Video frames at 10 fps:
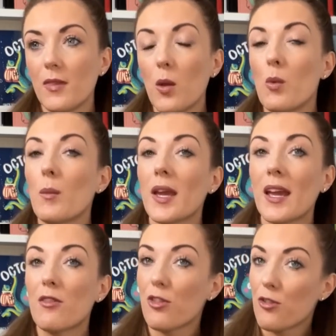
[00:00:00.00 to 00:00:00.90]
When we
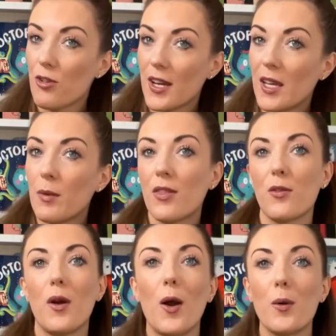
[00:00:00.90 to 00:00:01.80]
hit 3, we
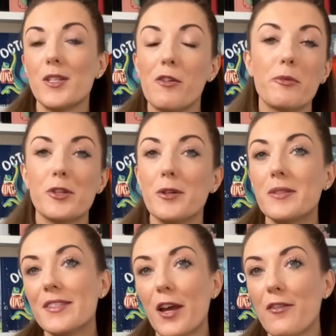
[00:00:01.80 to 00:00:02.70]
thought, oh, terrible twos
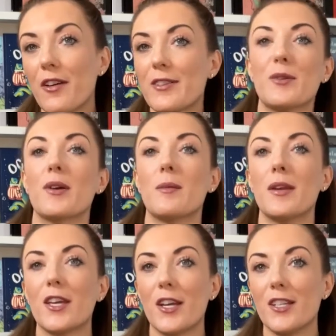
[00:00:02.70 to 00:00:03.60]
is over, it's all going to be
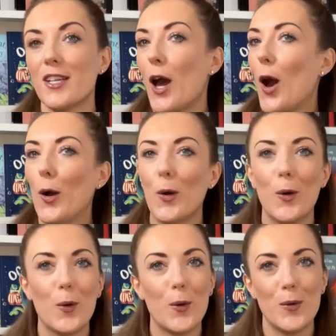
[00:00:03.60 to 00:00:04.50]
good.
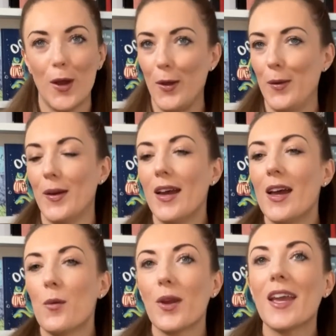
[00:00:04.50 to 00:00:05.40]
Oh no,
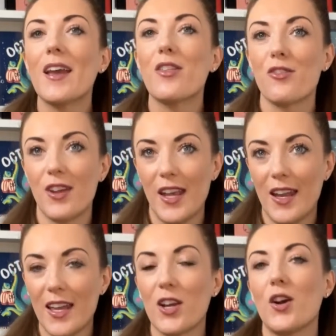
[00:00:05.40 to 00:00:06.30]
we hit 3 and
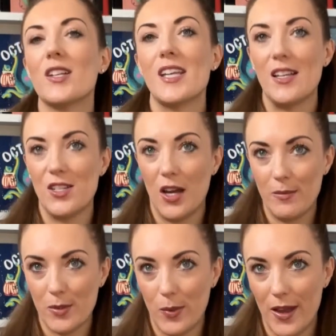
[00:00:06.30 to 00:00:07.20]
it got 10
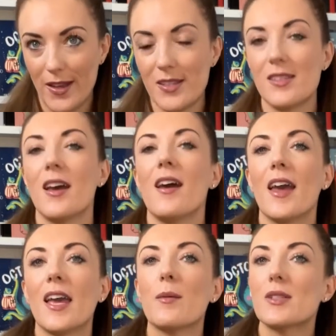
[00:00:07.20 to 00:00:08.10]
times worse.
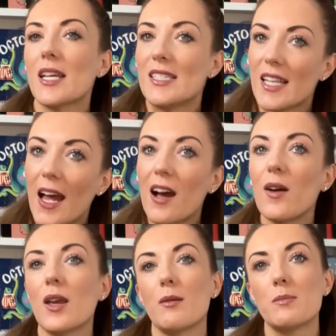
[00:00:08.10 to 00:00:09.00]
He was hitting out,
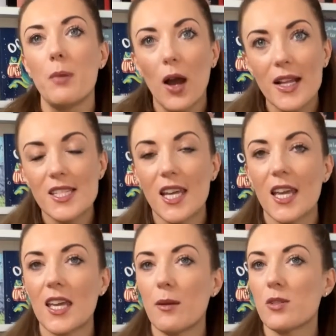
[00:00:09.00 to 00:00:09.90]
he was
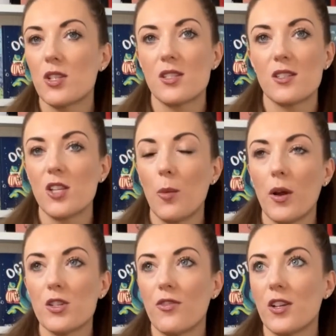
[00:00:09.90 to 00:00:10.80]
biting, it was just so
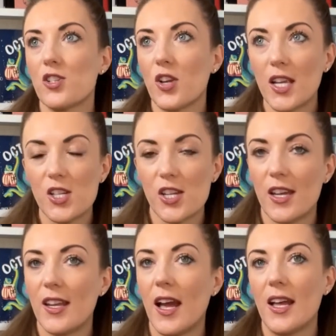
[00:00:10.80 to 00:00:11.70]
much
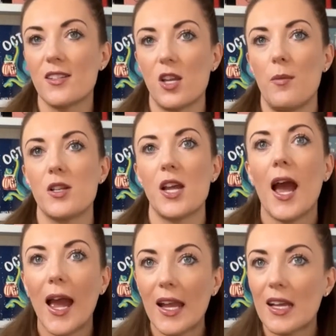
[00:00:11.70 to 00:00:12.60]
frustration and so much
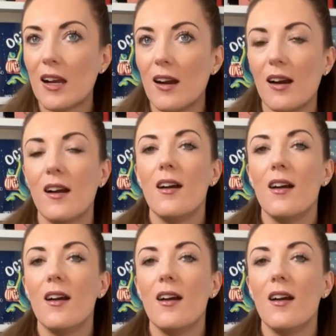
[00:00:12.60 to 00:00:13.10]
anger.